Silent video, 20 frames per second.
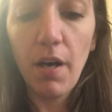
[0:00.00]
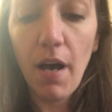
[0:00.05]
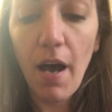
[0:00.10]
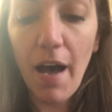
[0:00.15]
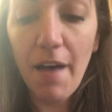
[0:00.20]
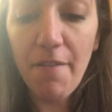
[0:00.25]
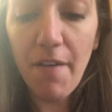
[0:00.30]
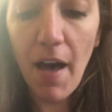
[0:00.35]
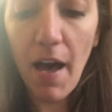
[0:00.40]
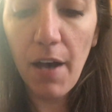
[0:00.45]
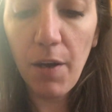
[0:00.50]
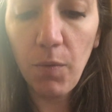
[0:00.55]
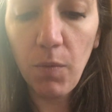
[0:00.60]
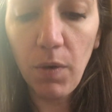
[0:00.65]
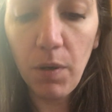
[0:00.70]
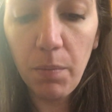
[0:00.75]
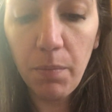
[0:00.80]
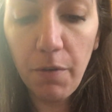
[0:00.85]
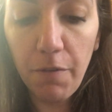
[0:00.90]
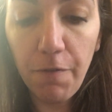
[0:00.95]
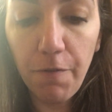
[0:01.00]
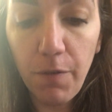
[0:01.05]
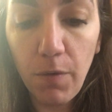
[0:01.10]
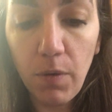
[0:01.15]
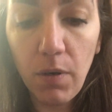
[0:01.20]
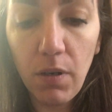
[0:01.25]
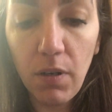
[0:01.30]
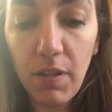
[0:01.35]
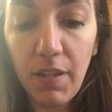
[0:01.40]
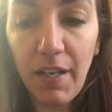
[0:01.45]
I've had one
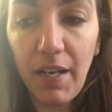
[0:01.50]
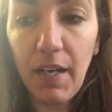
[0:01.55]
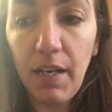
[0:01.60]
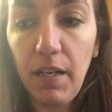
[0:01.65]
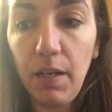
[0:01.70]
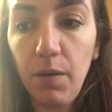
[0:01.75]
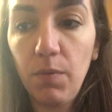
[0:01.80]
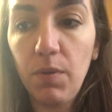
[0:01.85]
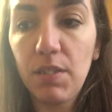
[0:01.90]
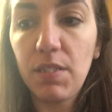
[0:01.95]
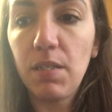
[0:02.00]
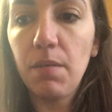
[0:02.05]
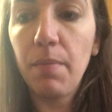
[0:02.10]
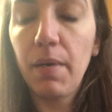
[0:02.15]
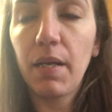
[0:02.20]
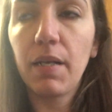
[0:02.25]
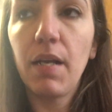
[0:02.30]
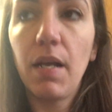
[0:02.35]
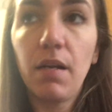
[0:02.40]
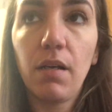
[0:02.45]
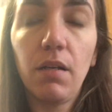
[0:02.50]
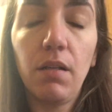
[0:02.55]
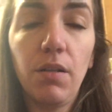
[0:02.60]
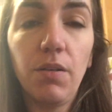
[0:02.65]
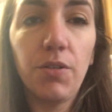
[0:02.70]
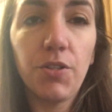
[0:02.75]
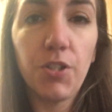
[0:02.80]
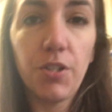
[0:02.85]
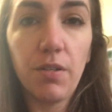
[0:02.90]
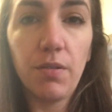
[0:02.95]
before that it wasn't a magnetic
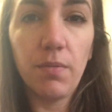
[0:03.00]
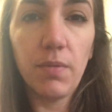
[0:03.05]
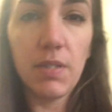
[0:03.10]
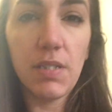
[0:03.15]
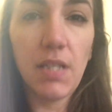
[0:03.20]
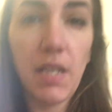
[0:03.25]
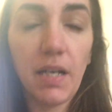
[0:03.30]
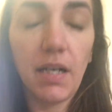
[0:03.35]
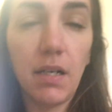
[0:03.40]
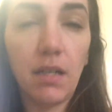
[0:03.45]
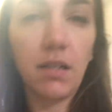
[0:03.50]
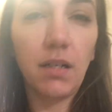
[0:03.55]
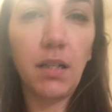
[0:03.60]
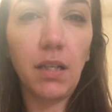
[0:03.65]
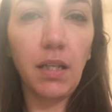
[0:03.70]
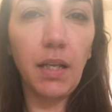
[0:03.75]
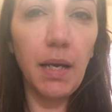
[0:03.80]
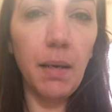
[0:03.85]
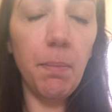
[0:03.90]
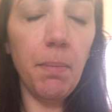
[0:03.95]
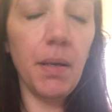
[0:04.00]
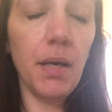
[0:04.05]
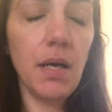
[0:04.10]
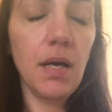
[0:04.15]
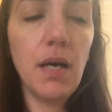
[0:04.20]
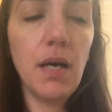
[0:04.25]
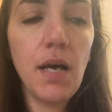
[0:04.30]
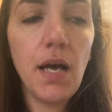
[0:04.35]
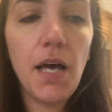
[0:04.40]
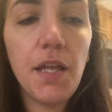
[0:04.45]
closure. It was like a clip.
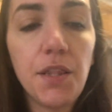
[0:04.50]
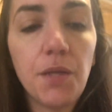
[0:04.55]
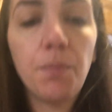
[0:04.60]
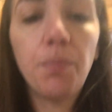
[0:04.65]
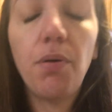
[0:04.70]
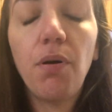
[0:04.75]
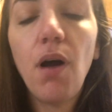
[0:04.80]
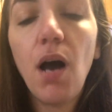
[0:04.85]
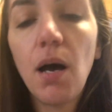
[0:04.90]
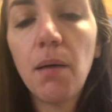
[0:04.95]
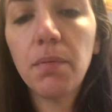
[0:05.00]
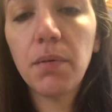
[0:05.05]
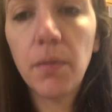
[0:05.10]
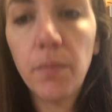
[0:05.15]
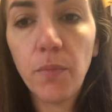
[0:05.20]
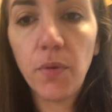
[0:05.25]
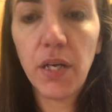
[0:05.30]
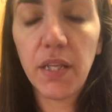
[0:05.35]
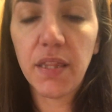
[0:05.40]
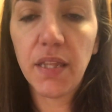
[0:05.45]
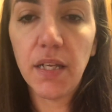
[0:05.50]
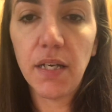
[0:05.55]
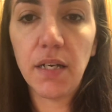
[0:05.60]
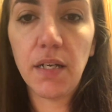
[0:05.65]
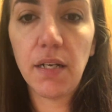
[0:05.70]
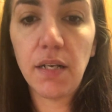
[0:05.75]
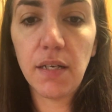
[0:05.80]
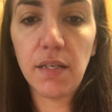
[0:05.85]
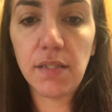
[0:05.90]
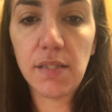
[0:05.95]
And the problem with
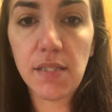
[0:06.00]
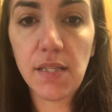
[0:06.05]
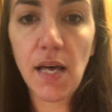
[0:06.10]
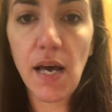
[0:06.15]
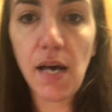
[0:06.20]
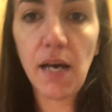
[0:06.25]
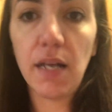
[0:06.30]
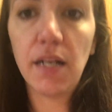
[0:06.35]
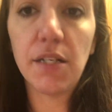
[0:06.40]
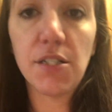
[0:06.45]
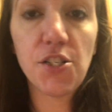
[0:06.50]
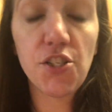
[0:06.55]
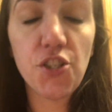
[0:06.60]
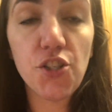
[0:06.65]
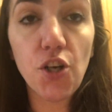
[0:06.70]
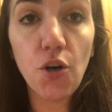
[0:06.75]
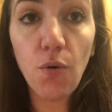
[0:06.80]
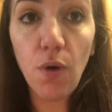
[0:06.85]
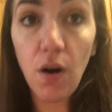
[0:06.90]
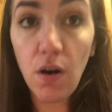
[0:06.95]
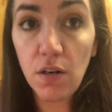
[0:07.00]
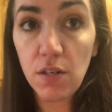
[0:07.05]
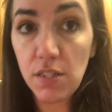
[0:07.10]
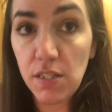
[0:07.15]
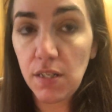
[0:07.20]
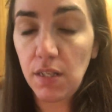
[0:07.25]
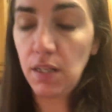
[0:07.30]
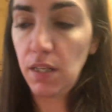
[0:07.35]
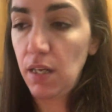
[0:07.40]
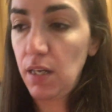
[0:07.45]
it is that it's so hard to
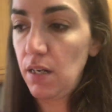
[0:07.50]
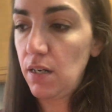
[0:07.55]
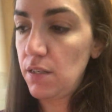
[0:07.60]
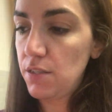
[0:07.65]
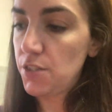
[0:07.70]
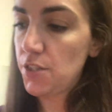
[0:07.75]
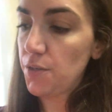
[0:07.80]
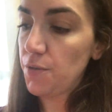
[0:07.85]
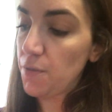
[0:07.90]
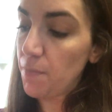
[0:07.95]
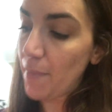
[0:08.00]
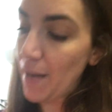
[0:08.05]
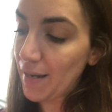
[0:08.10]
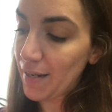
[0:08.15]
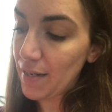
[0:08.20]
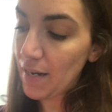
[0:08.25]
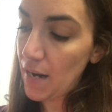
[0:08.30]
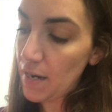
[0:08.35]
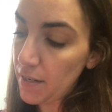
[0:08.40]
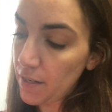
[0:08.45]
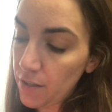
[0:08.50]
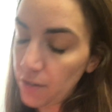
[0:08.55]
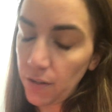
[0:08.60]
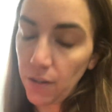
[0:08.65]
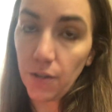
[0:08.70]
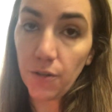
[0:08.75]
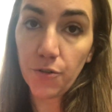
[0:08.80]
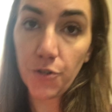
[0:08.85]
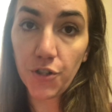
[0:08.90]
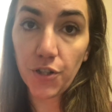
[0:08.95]
clean. So the magnetic
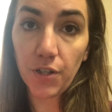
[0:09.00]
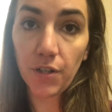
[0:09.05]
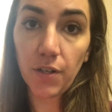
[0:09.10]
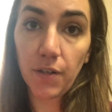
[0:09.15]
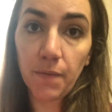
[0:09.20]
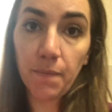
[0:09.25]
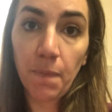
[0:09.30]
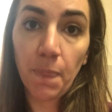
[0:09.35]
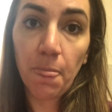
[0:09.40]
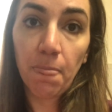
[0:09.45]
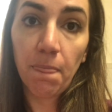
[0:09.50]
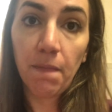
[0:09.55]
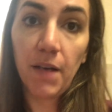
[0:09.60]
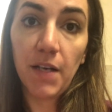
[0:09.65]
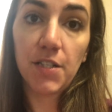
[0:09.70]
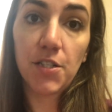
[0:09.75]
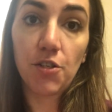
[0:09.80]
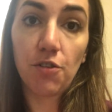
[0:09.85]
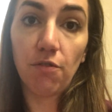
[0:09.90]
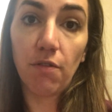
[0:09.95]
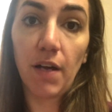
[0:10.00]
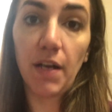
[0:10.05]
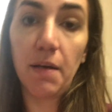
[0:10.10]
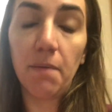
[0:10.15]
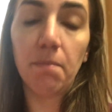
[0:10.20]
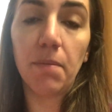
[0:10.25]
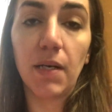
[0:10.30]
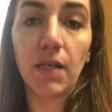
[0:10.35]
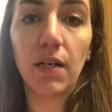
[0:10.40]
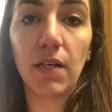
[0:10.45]
closure is
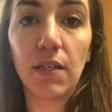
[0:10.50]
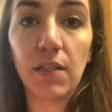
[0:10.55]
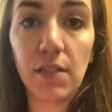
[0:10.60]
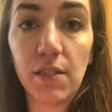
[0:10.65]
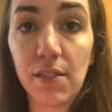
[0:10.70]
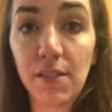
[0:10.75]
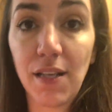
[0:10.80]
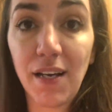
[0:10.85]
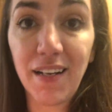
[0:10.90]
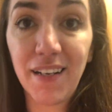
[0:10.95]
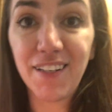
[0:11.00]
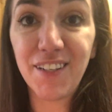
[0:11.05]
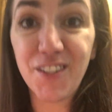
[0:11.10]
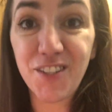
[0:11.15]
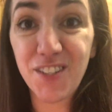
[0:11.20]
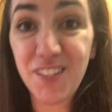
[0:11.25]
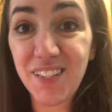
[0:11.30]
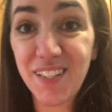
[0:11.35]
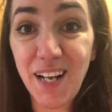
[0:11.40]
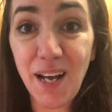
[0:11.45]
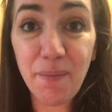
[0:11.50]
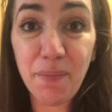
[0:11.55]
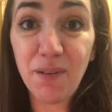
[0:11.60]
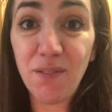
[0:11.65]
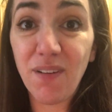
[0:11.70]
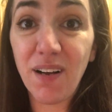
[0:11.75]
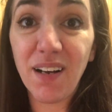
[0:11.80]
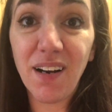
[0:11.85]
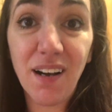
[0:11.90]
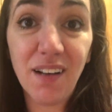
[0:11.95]
great because I can just snap it
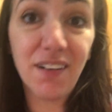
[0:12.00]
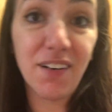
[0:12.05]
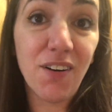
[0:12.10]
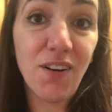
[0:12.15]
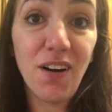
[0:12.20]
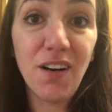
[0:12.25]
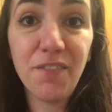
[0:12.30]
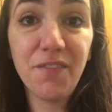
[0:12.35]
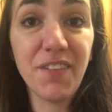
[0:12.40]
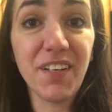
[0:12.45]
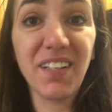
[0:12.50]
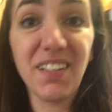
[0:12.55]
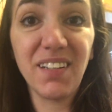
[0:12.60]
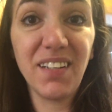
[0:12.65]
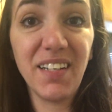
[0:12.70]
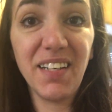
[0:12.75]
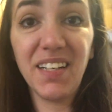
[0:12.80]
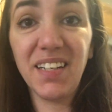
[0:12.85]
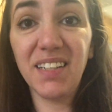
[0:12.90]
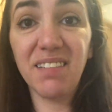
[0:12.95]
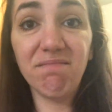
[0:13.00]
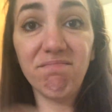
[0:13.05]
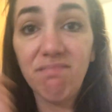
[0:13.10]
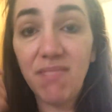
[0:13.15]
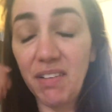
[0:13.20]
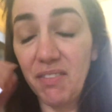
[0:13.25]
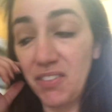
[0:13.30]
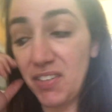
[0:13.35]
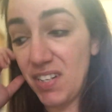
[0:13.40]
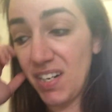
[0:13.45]
right on and off and clean it
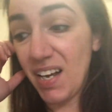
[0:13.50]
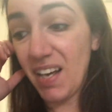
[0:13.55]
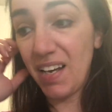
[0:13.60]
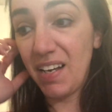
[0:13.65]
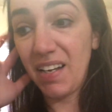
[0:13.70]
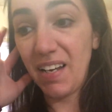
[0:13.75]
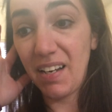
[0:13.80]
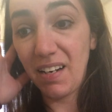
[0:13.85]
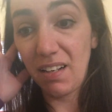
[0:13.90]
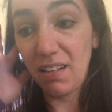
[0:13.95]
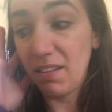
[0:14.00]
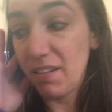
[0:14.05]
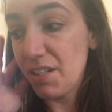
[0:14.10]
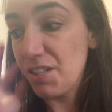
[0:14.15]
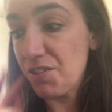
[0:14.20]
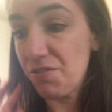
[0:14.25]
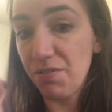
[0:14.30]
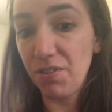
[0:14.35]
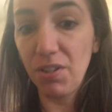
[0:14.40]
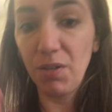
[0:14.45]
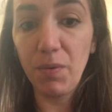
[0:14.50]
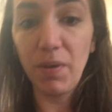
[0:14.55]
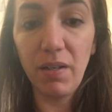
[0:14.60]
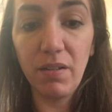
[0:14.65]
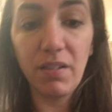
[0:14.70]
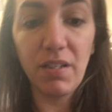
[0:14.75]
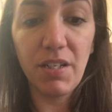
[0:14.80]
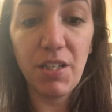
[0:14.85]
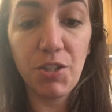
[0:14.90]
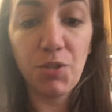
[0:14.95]
every day, and it cleans really well in
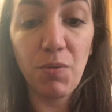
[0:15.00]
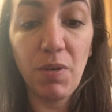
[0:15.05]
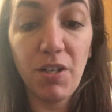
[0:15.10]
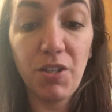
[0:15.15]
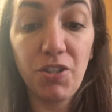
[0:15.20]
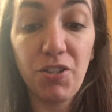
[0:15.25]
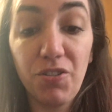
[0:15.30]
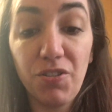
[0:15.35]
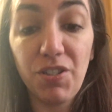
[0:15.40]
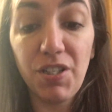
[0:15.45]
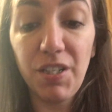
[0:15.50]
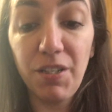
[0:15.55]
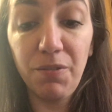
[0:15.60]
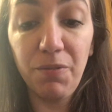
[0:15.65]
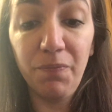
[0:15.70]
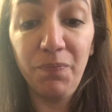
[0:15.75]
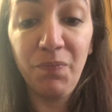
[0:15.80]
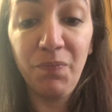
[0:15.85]
the dishwasher too.